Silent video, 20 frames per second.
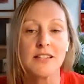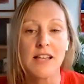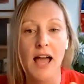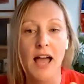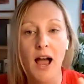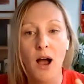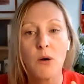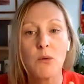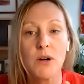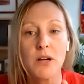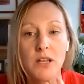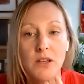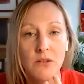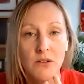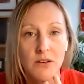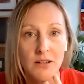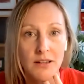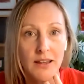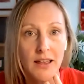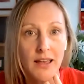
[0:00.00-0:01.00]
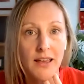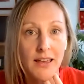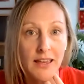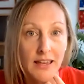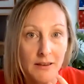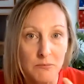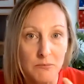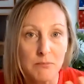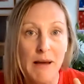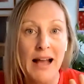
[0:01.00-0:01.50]
How are you going to like
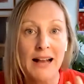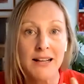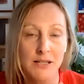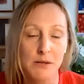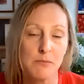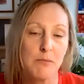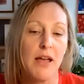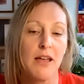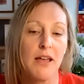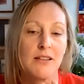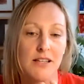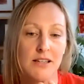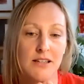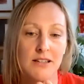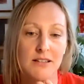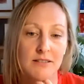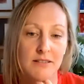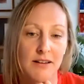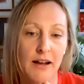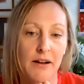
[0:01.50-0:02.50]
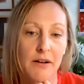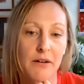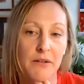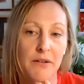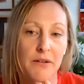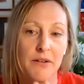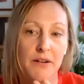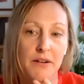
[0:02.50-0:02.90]
maximize it now?